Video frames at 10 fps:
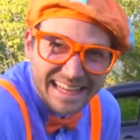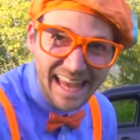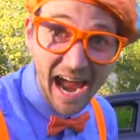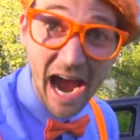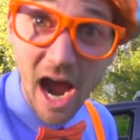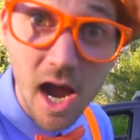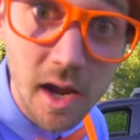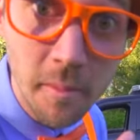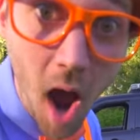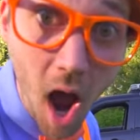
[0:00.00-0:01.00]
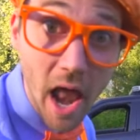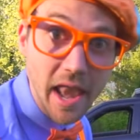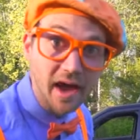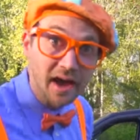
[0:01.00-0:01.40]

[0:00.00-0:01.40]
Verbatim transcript: Yeah, come on.